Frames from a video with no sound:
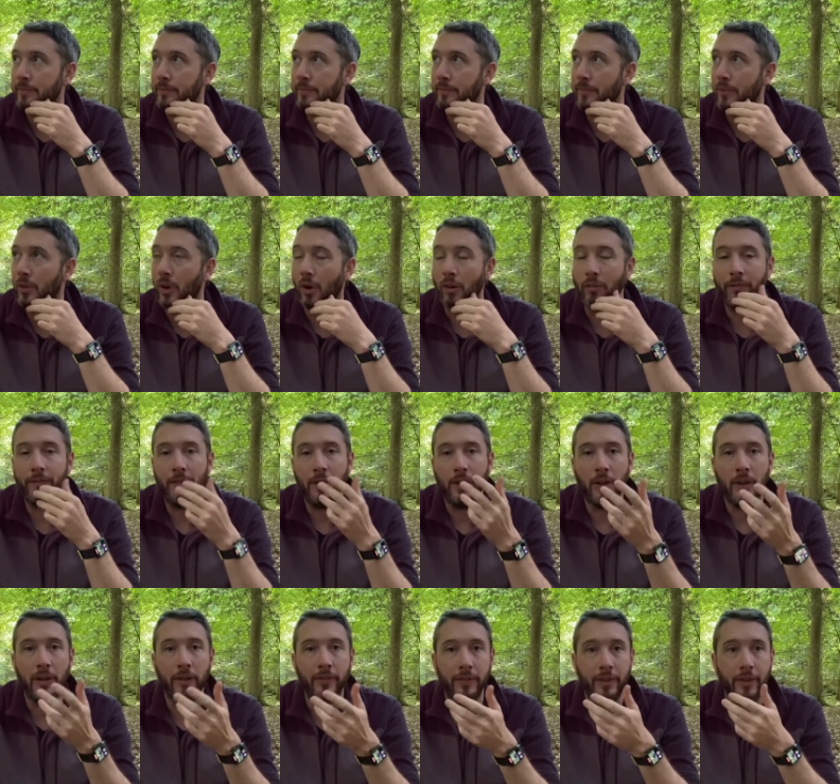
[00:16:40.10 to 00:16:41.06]
not
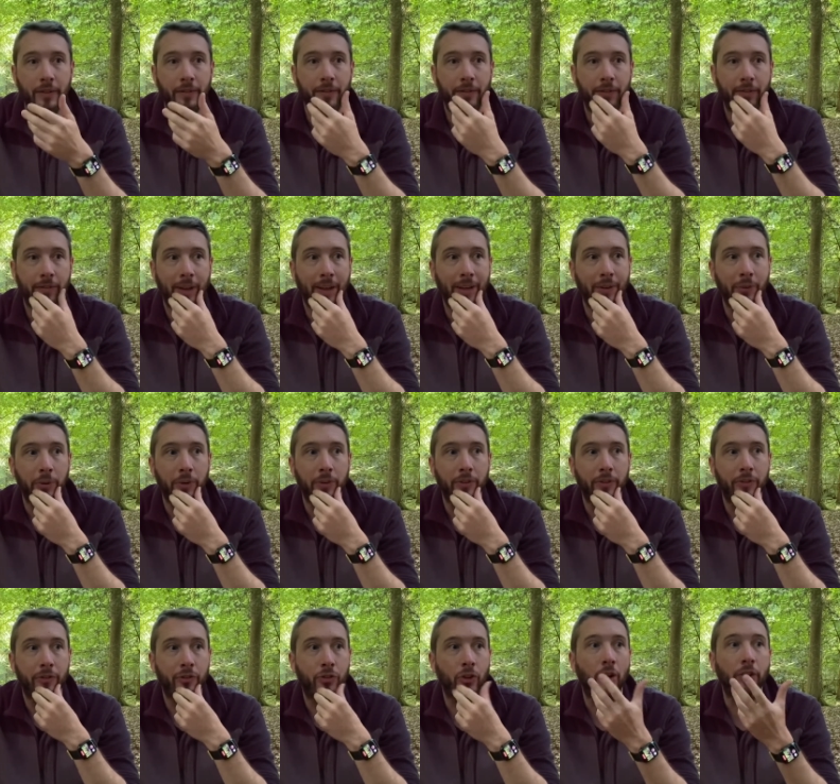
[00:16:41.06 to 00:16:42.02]
feel as if anyone's
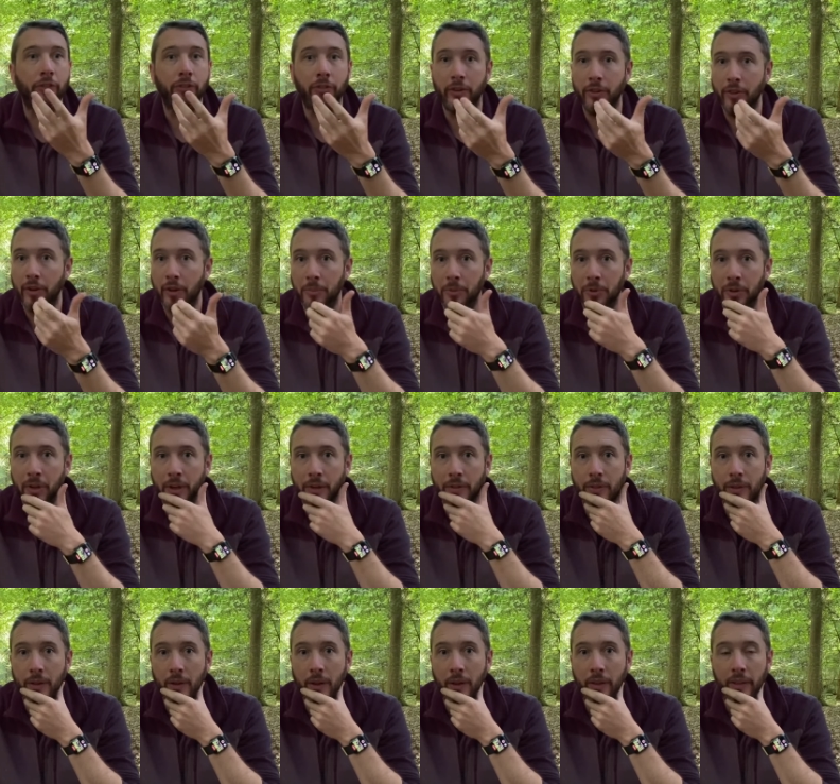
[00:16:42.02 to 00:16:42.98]
judging them or
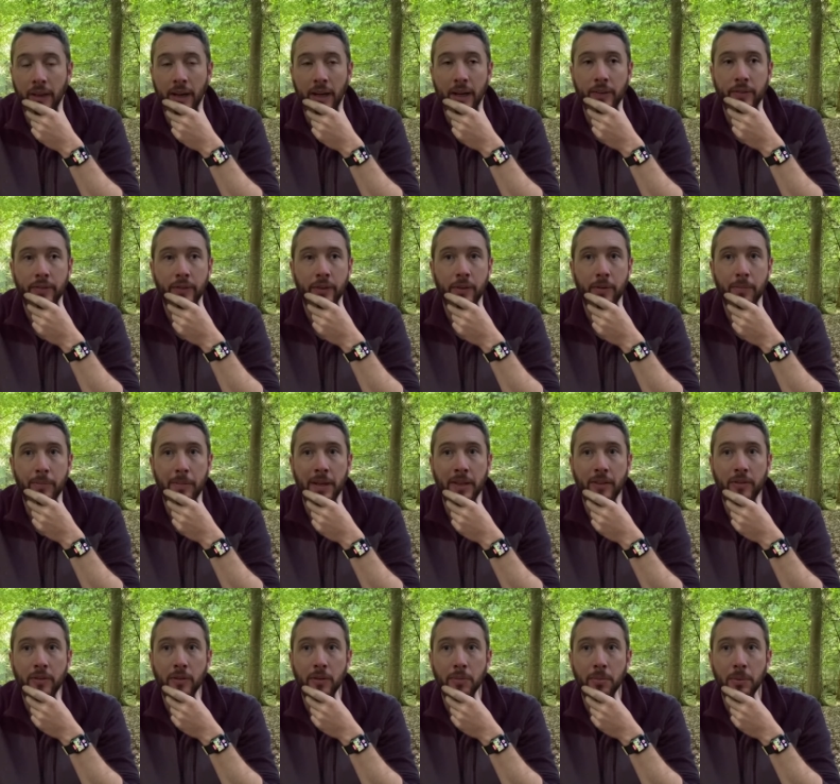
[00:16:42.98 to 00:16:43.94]
anything like that. So the
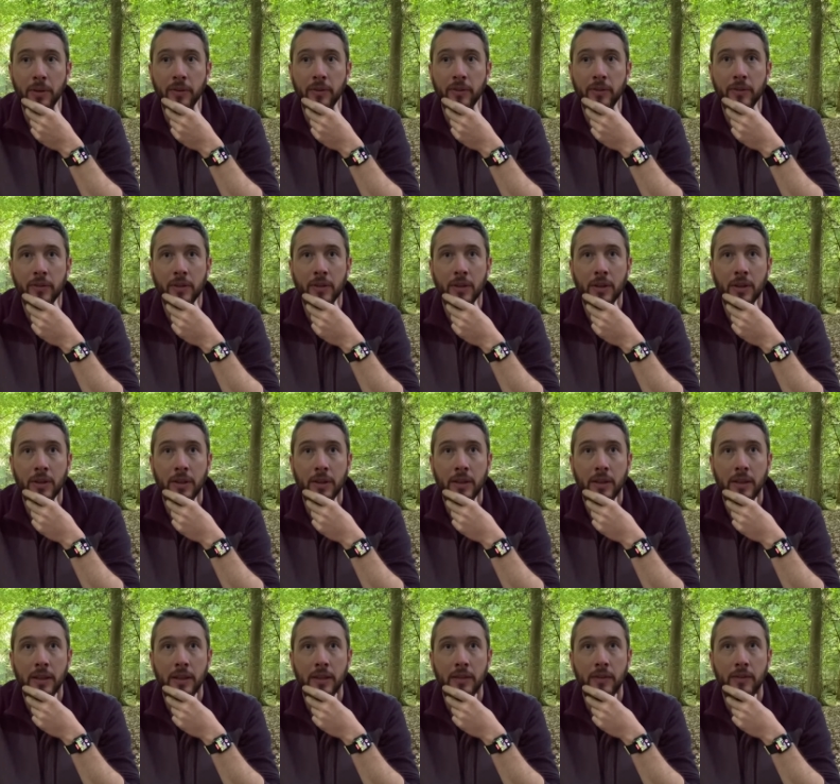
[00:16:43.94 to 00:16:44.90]
MateShip
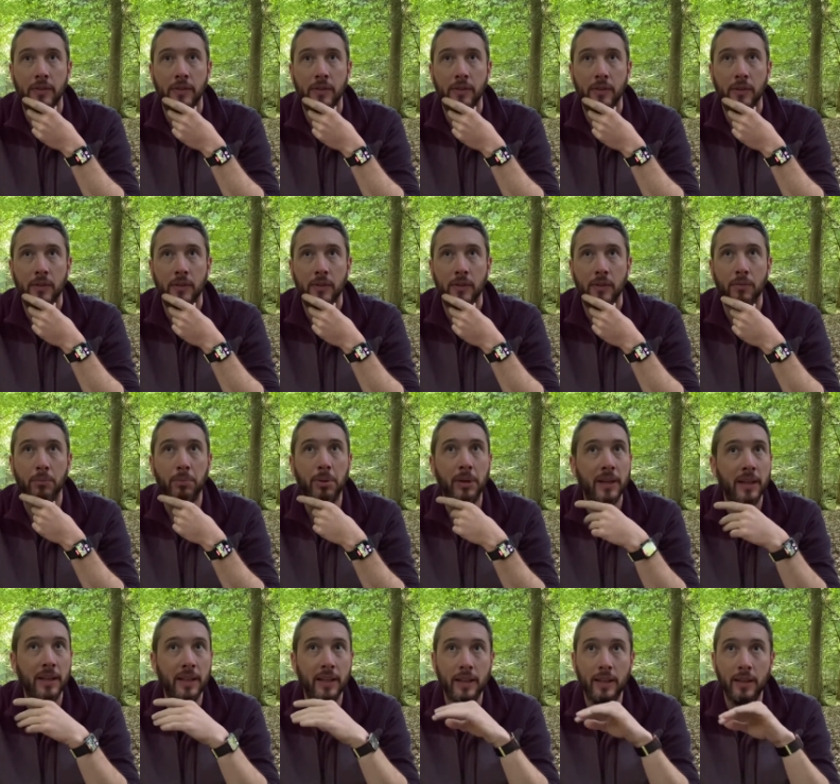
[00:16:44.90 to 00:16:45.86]
is
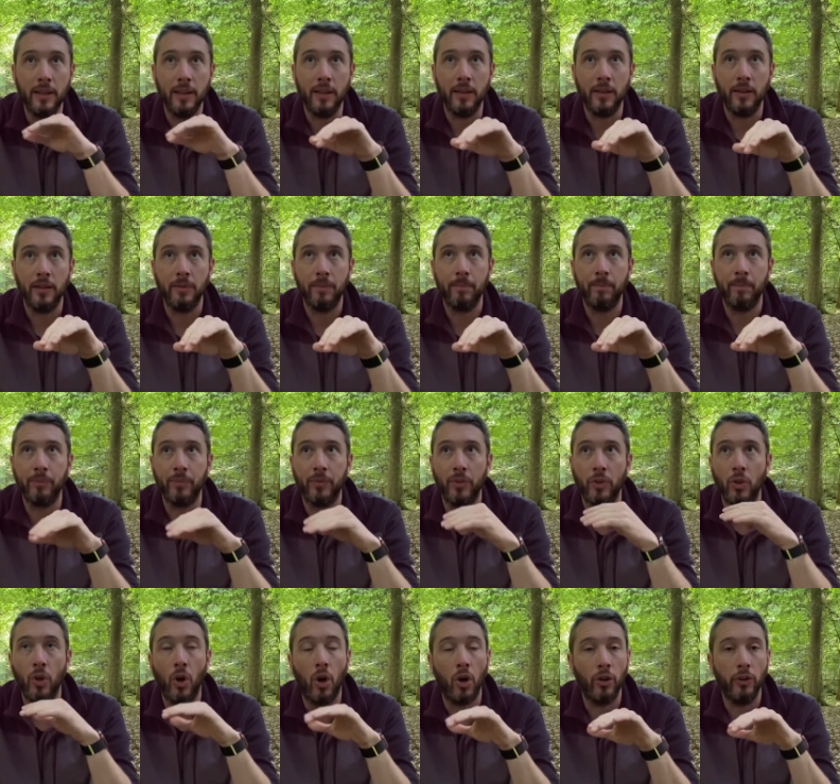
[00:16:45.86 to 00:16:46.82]
completely
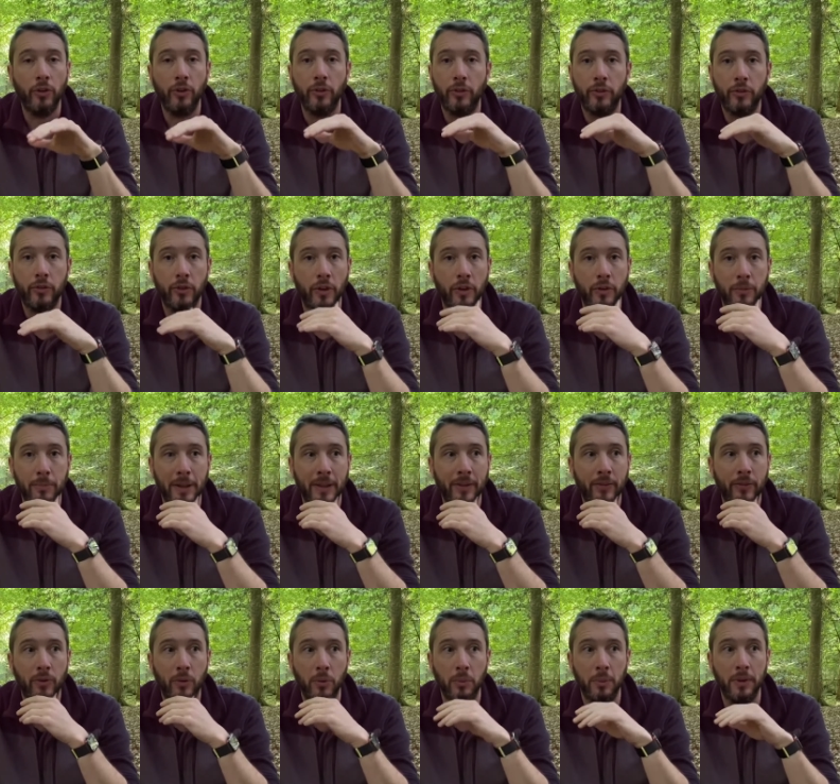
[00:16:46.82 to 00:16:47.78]

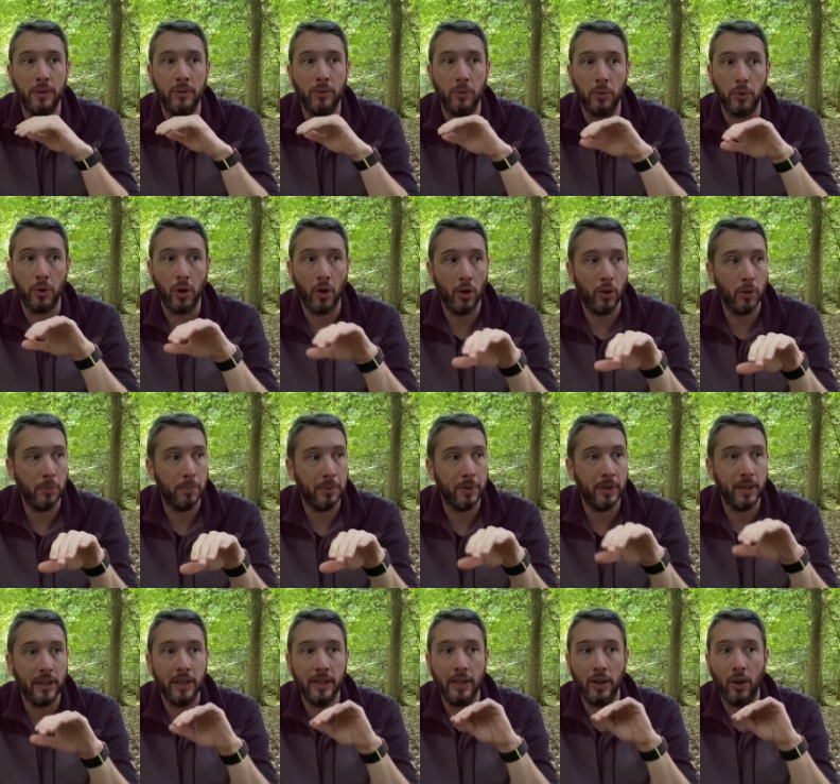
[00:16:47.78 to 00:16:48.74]
non-judgmental. We talk
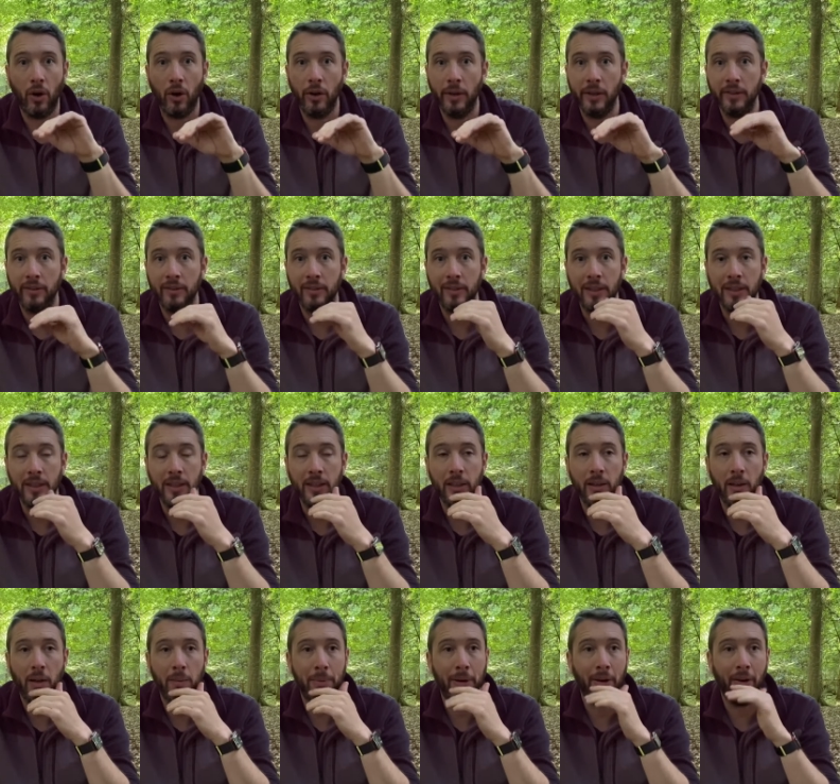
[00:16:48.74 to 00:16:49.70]
openly, honestly
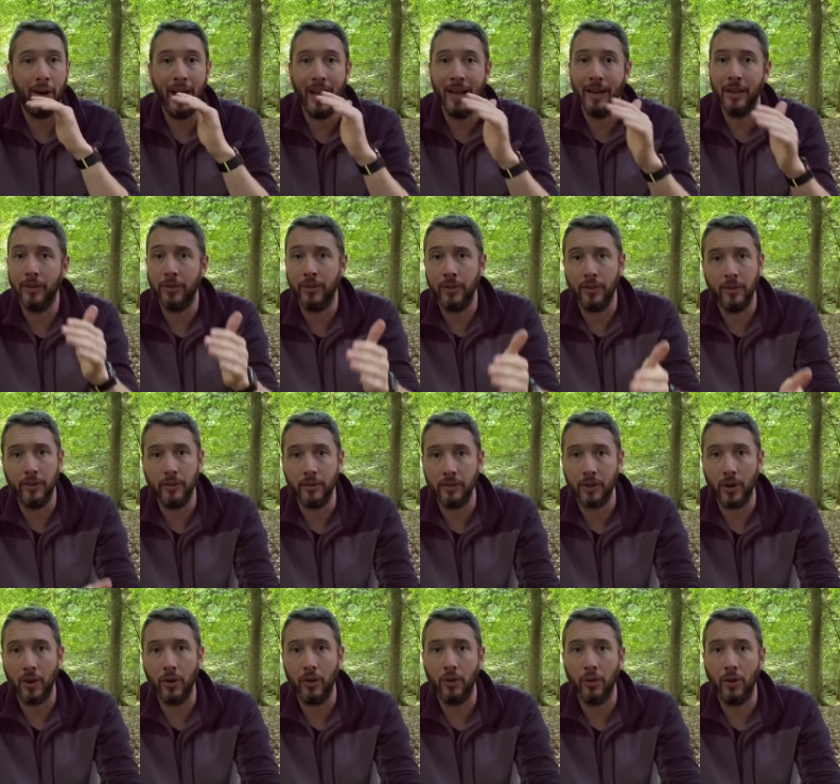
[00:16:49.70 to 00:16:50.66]
about anything that's
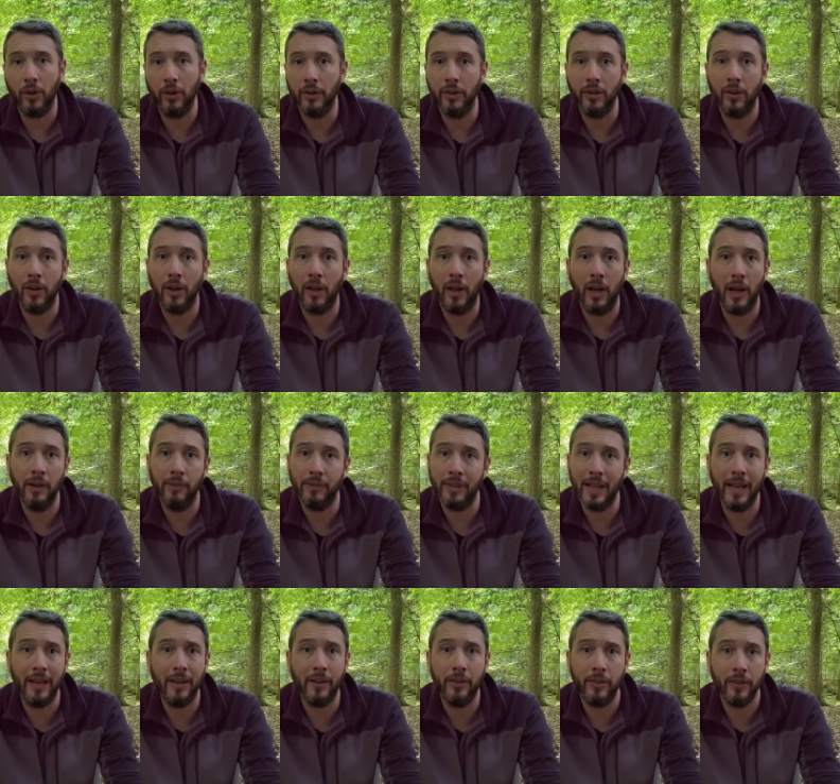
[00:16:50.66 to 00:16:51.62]
going on in our lives,
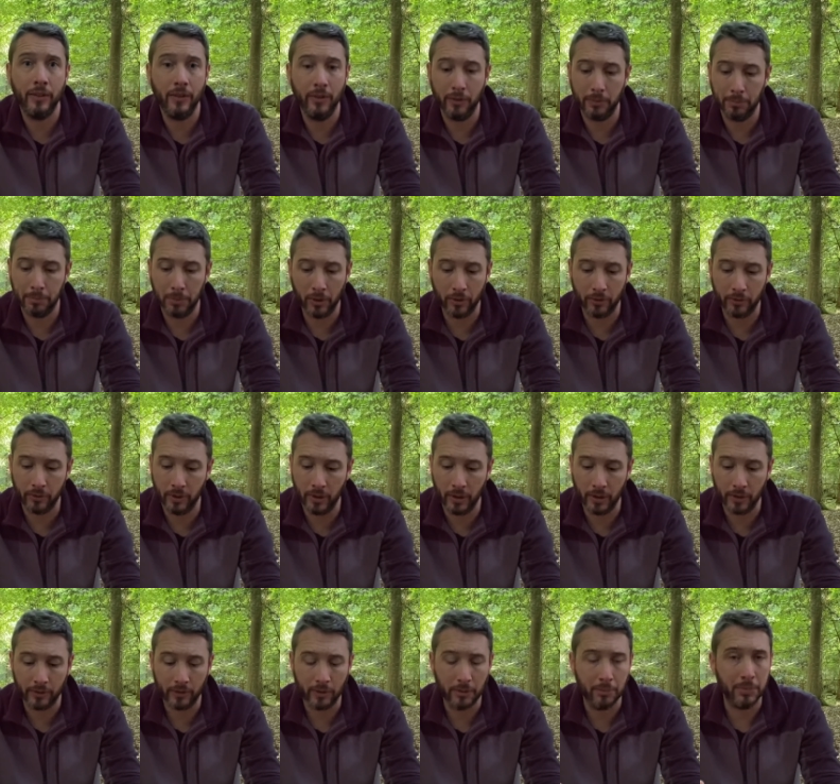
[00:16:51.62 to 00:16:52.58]
anything that's bothering
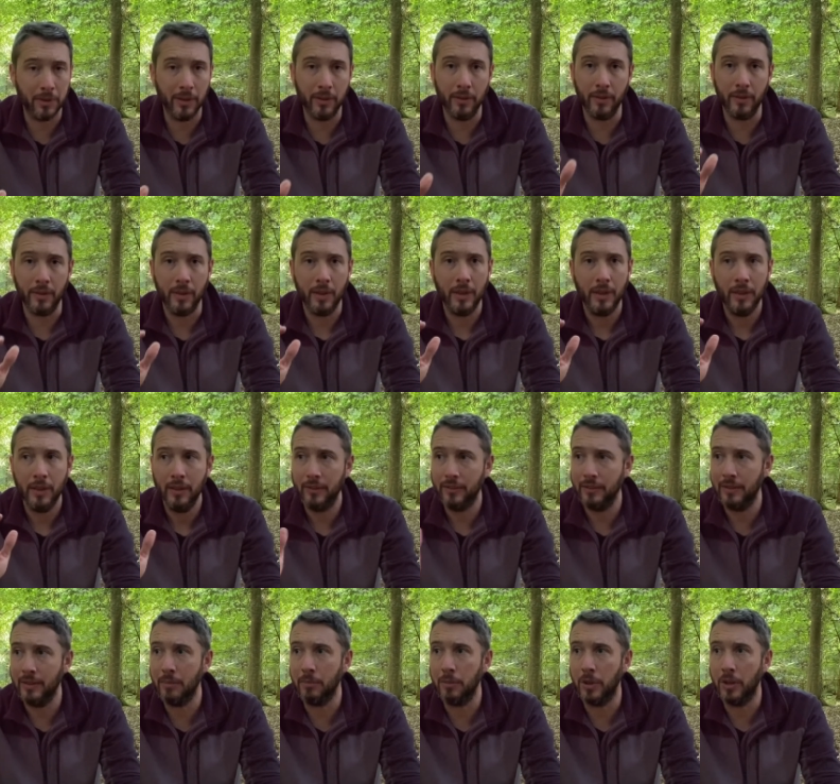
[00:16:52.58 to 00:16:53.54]
us. Can be
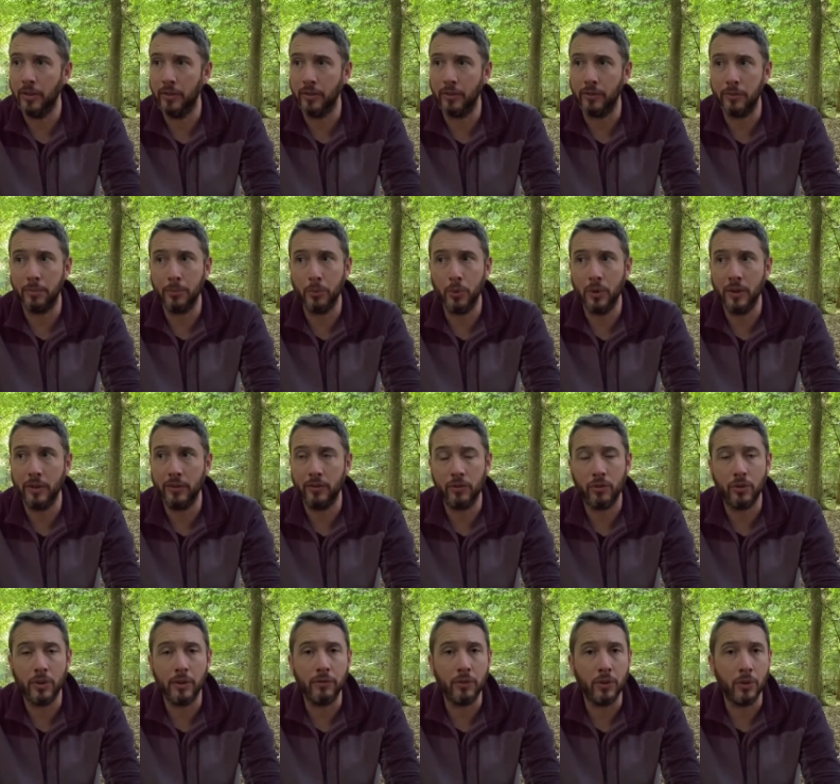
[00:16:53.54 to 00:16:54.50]
seem like the smallest
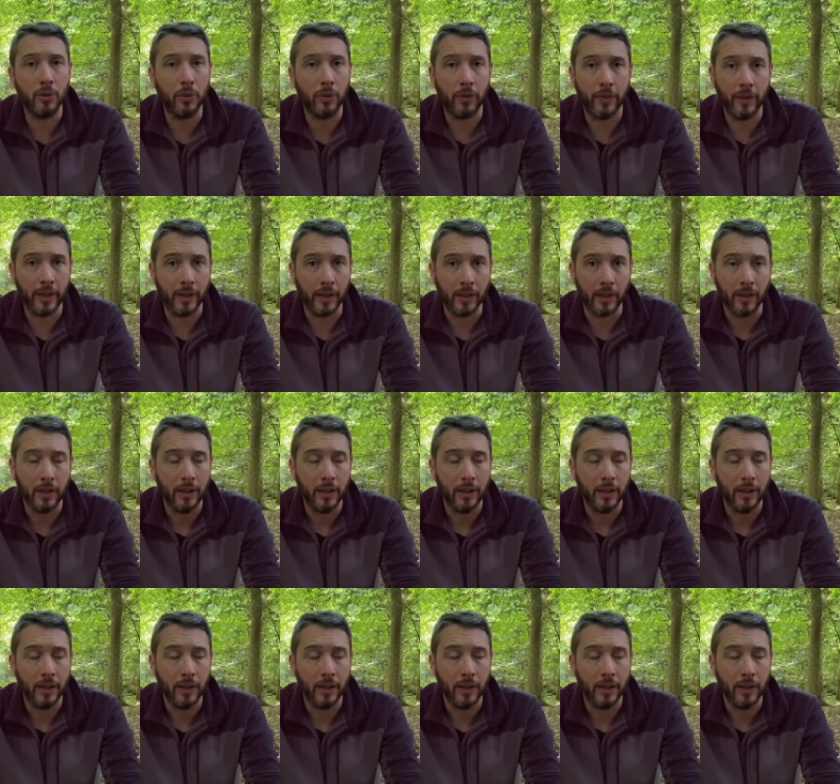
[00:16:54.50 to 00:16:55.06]
trivial thing,